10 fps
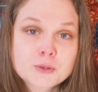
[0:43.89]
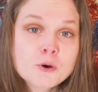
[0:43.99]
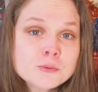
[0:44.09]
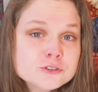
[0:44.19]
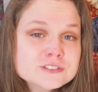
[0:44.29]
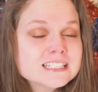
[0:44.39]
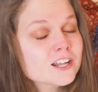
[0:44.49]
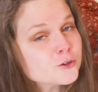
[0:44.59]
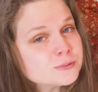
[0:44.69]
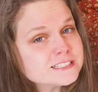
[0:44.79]
the moment you see
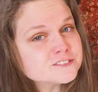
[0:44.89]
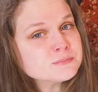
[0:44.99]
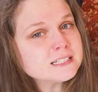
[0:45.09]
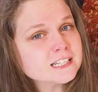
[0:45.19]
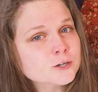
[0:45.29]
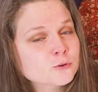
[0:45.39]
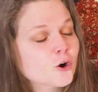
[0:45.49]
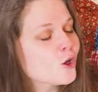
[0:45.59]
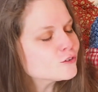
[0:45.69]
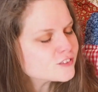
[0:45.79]
another piece of media where
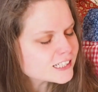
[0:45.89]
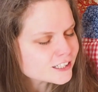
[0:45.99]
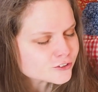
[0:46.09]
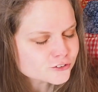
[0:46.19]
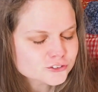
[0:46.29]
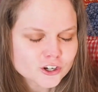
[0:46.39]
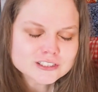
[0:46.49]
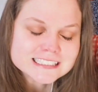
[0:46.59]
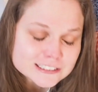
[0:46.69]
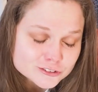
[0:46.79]
all of the characters
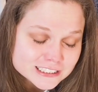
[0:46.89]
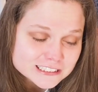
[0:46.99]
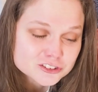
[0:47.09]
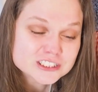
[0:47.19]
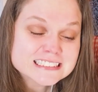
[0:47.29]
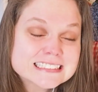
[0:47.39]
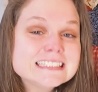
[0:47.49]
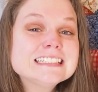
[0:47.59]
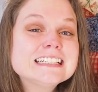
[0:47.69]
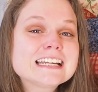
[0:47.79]
are literally just
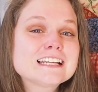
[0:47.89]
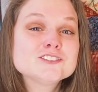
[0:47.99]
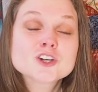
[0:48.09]
sitting and